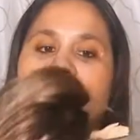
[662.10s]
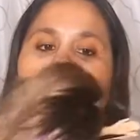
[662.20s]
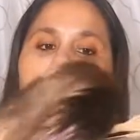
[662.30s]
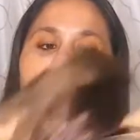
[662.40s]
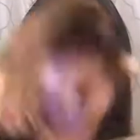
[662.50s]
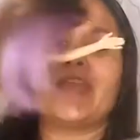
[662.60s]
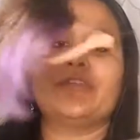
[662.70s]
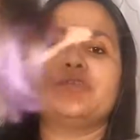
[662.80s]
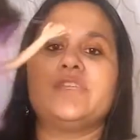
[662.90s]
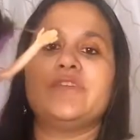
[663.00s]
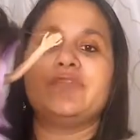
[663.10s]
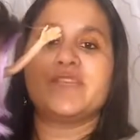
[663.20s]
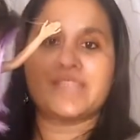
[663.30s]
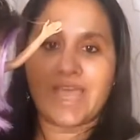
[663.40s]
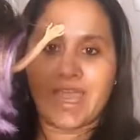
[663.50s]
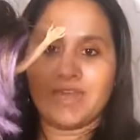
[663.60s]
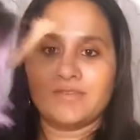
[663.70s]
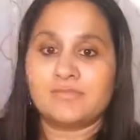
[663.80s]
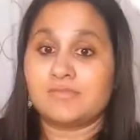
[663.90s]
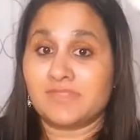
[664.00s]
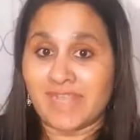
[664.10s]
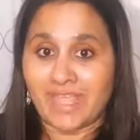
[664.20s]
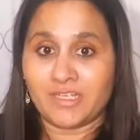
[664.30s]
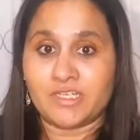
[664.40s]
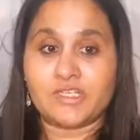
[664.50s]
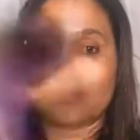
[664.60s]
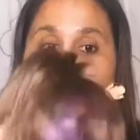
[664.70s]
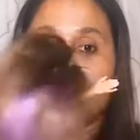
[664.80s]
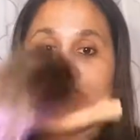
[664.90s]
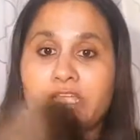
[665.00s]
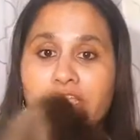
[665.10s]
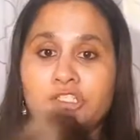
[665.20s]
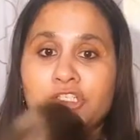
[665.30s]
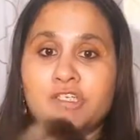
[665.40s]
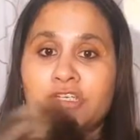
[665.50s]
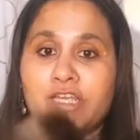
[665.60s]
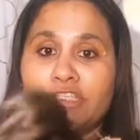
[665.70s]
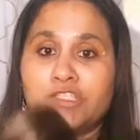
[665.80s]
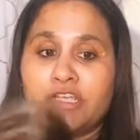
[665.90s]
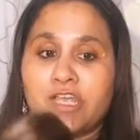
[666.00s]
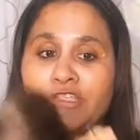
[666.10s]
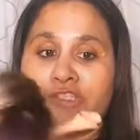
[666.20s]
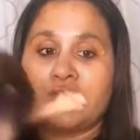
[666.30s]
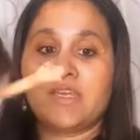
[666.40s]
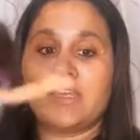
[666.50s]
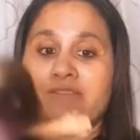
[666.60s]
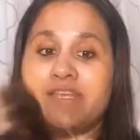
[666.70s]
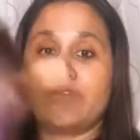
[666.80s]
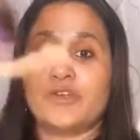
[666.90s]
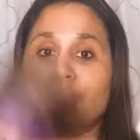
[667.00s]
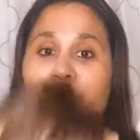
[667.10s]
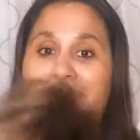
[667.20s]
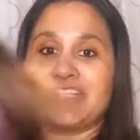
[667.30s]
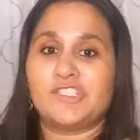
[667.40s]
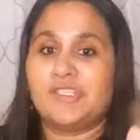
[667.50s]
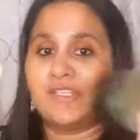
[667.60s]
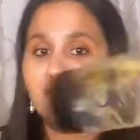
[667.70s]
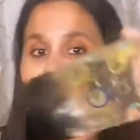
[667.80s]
try to lift his head, neck control, touch, touch, touch. They want to catch these